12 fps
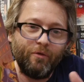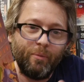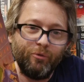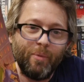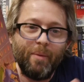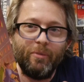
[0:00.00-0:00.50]
from
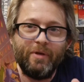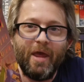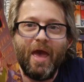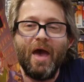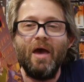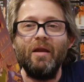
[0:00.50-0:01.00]
his mom and
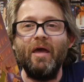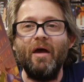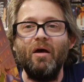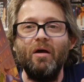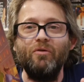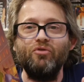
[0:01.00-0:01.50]
dad,
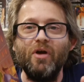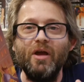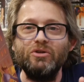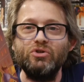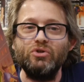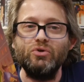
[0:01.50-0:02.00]
uh,
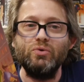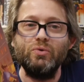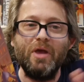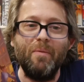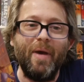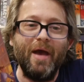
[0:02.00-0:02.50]
trying to
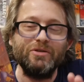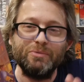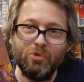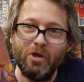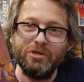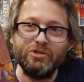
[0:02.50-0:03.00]
get back
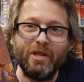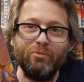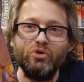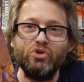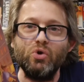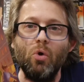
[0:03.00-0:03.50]
some luggage that
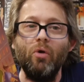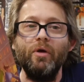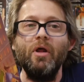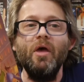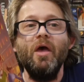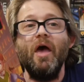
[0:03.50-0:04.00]
was
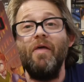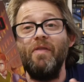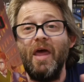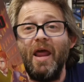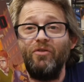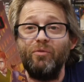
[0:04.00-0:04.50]
stolen, and
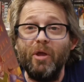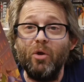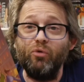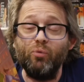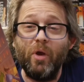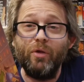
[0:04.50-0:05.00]
then has to make
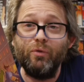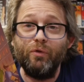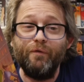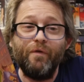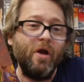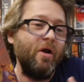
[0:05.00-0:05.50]
his way through
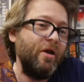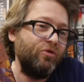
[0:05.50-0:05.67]
the fire.